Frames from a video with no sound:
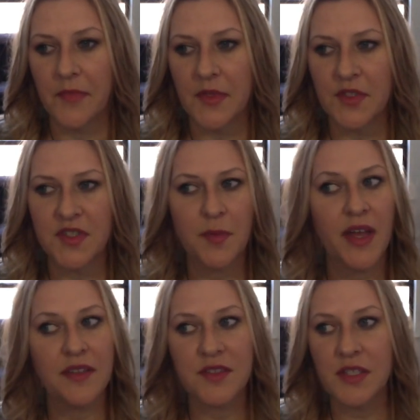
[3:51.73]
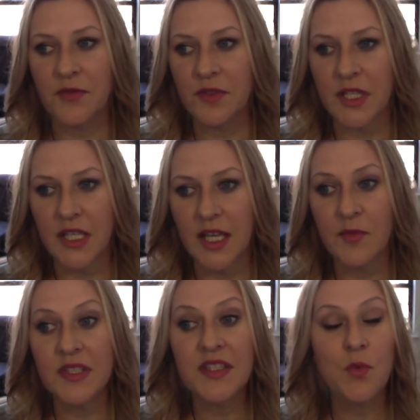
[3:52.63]
It just depends differently.
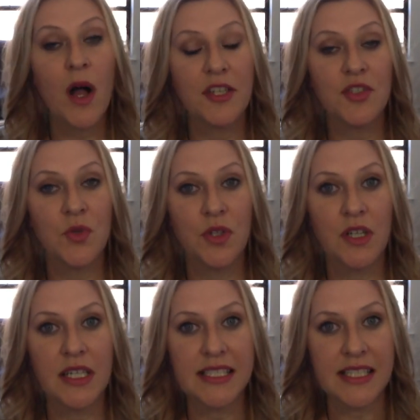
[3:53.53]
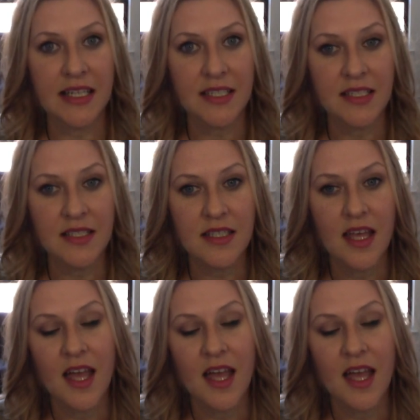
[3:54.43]
And please watch your ascendant